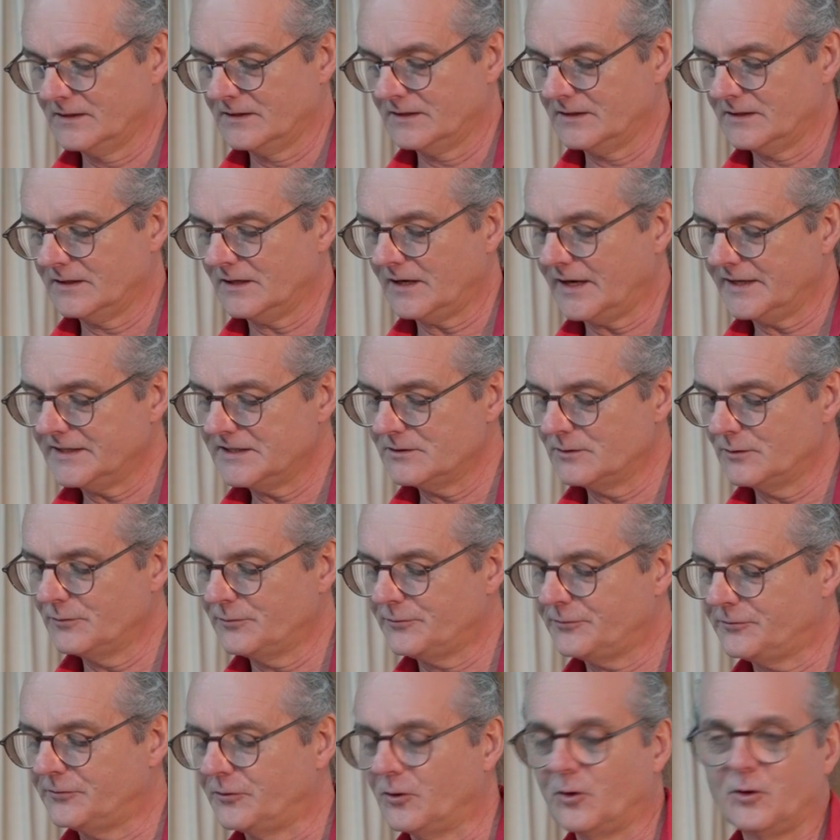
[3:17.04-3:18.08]
The idea of
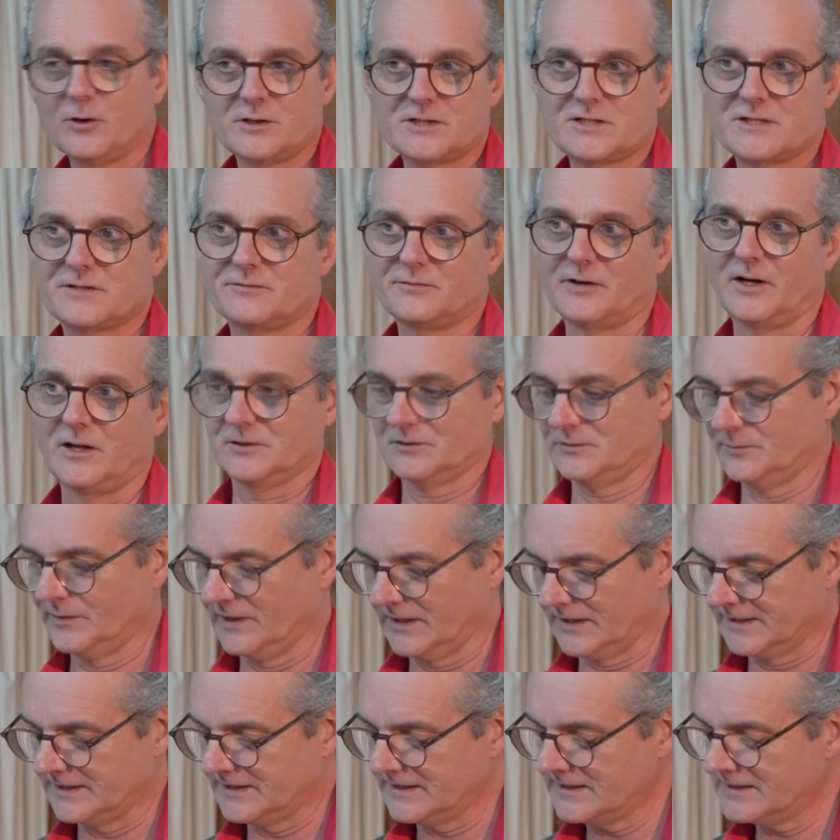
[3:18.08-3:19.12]
forced
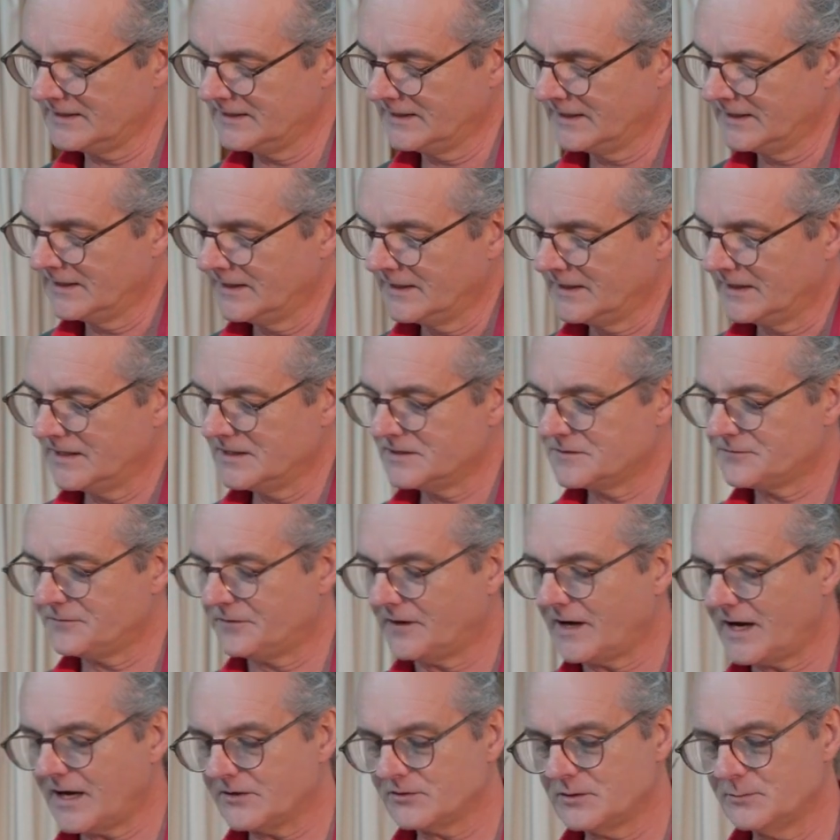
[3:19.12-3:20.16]
vulnerability is
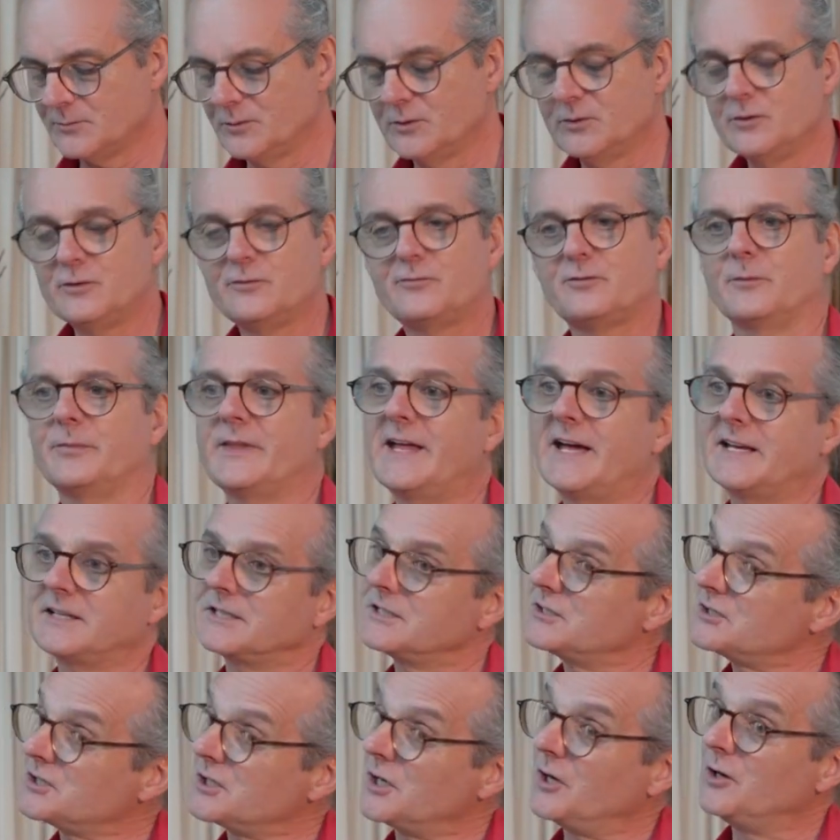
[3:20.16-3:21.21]
far removed from
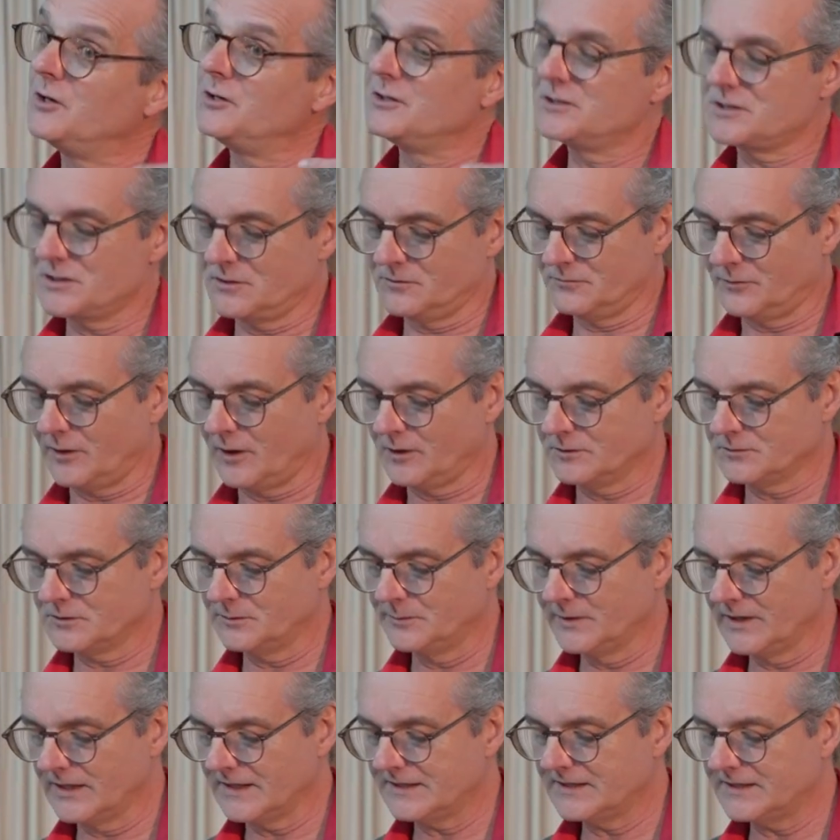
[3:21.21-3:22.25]
that chosen
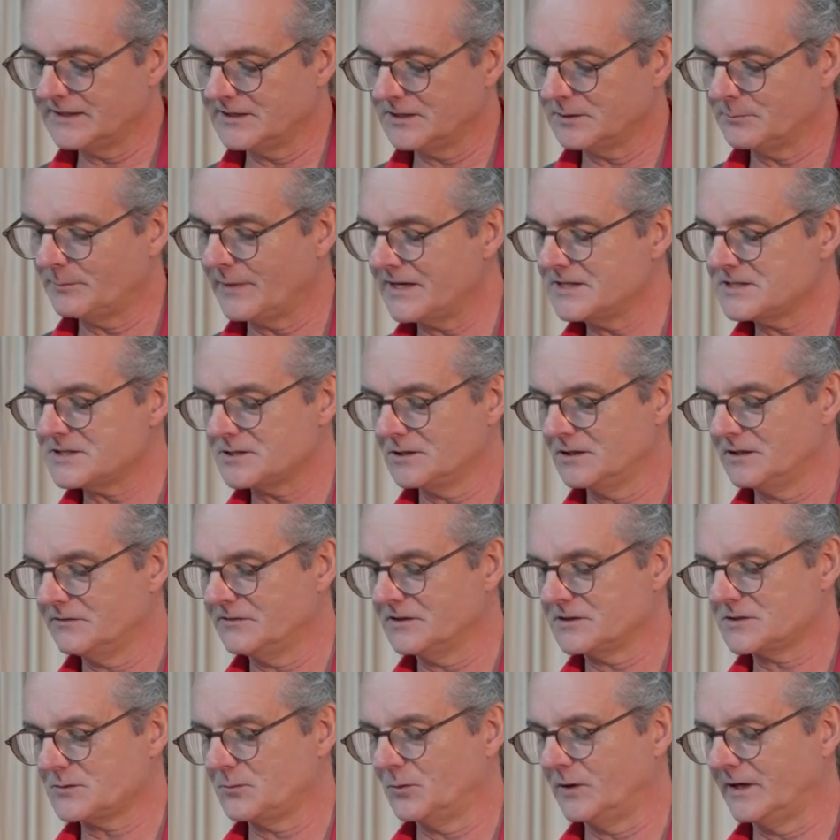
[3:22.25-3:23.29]
vulnerability that may serve
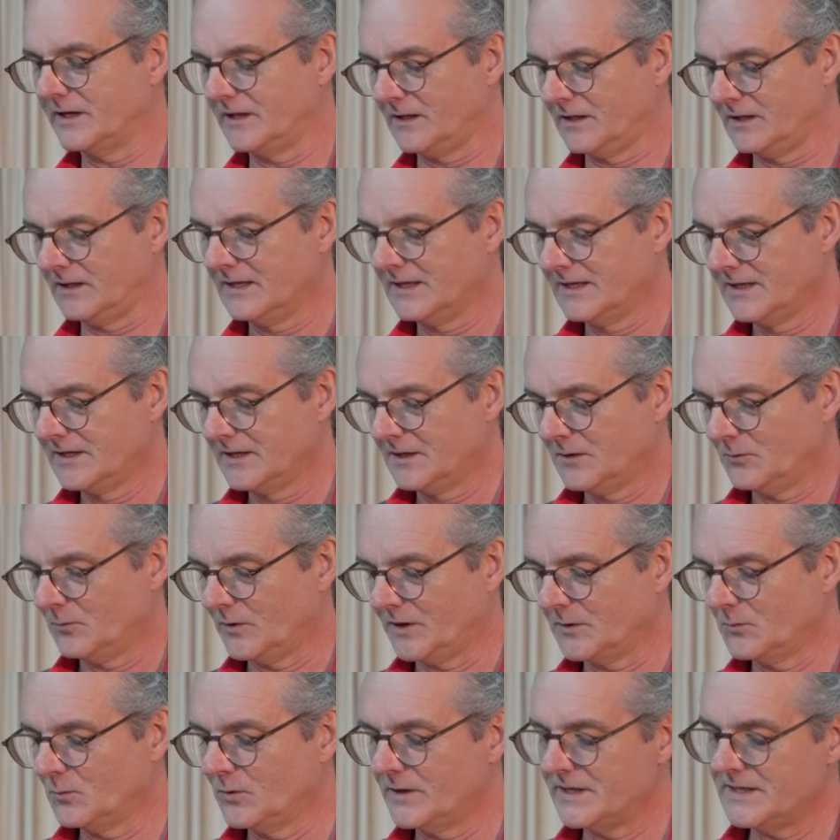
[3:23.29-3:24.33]
us well
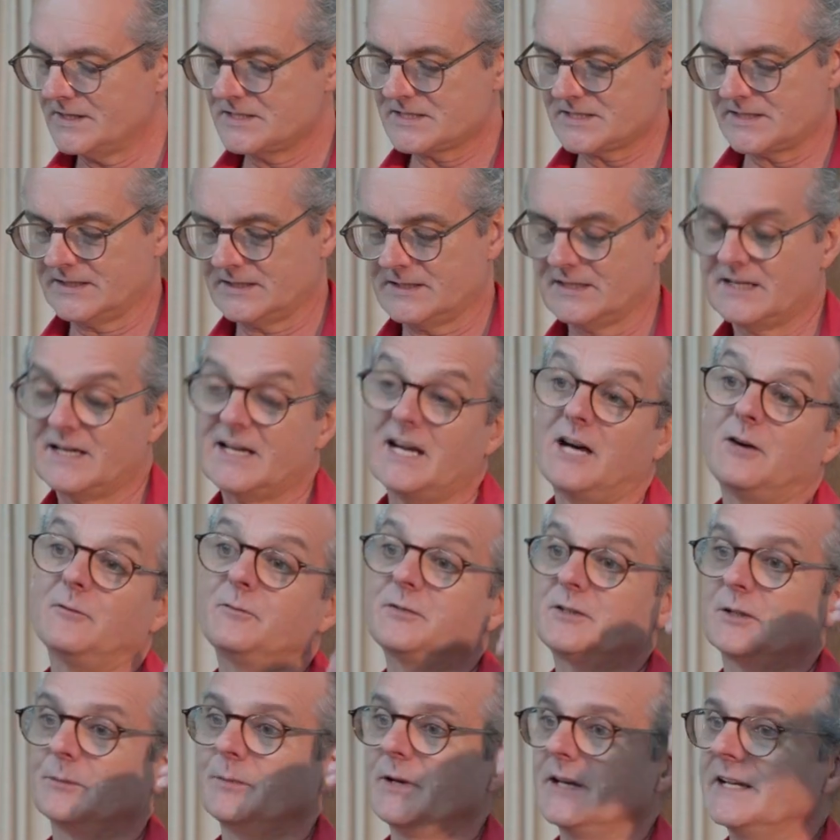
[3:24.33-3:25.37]
when we sit
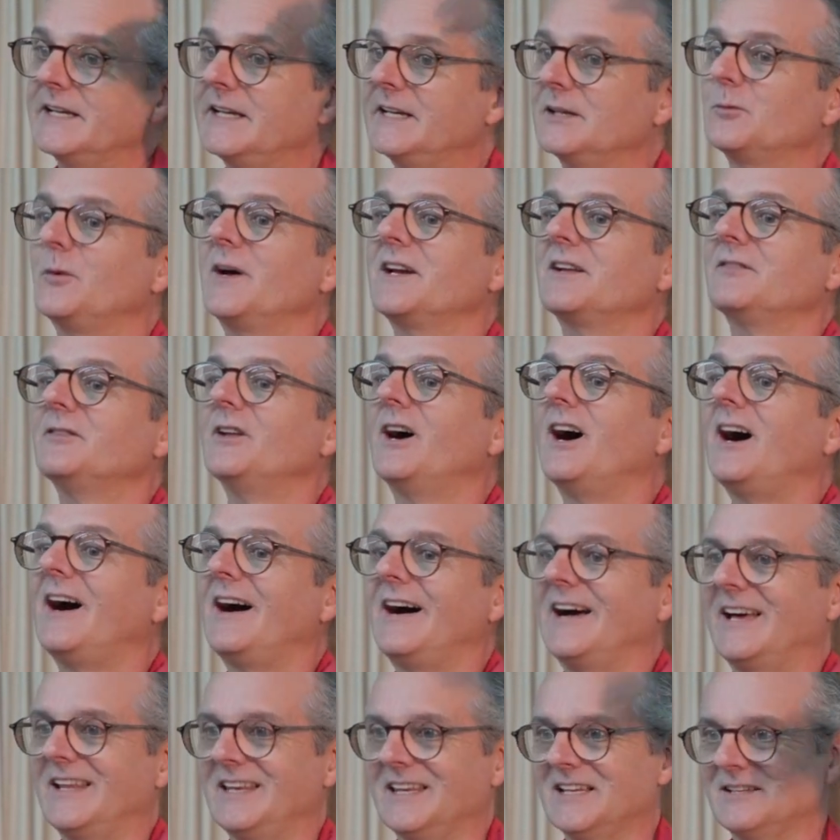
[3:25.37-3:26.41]
comfortably at one of the
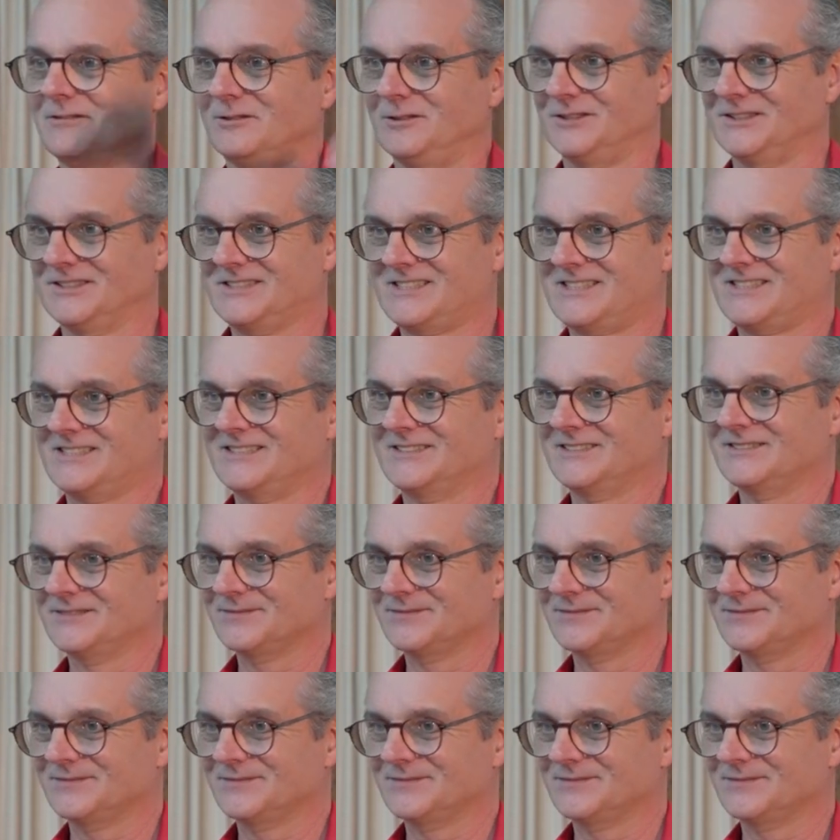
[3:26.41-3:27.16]
higher levels.